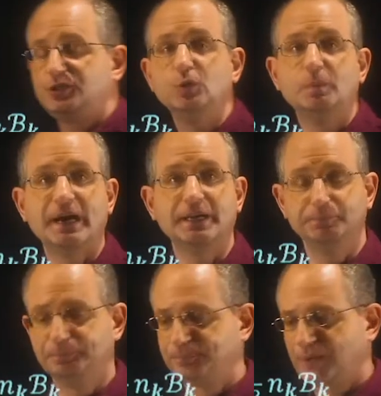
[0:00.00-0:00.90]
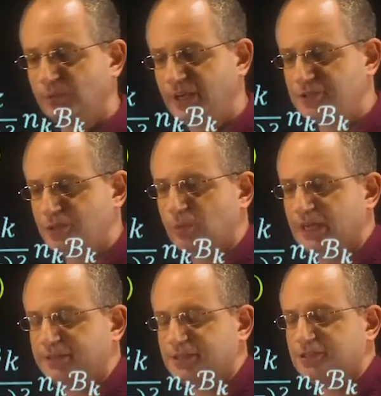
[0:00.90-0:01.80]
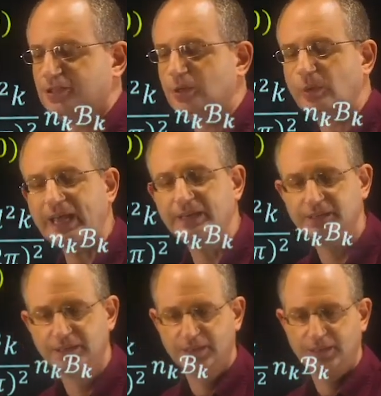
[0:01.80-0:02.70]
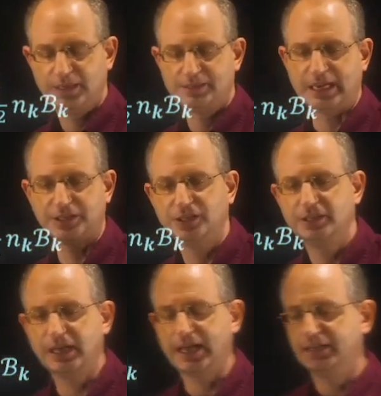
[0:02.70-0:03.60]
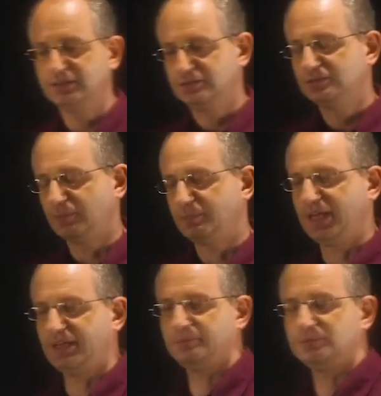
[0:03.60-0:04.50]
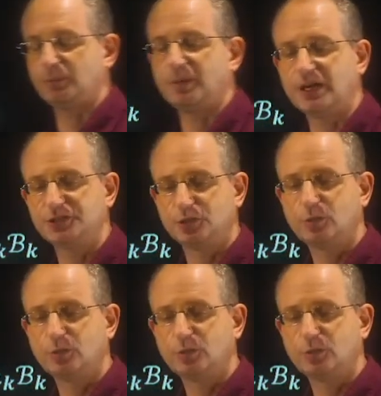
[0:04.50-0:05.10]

2 pi. Okay, so this nu n is actually a topological